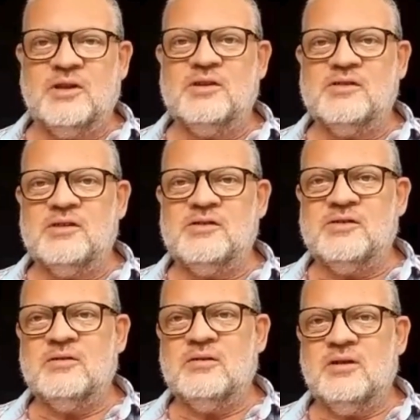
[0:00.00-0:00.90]

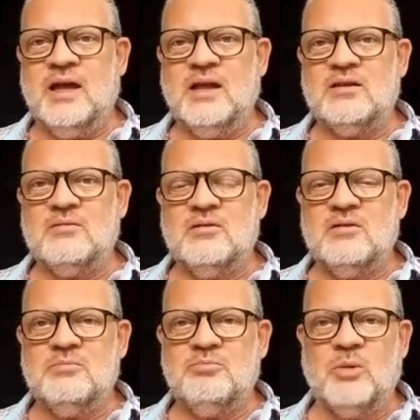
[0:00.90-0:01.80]
citizens and
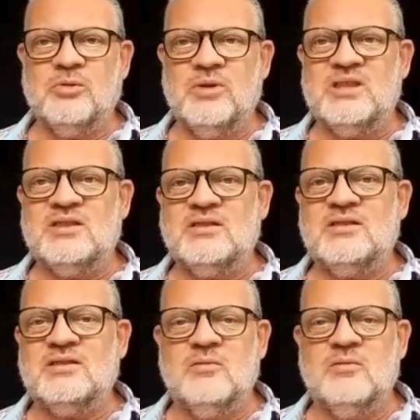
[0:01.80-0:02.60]
probably,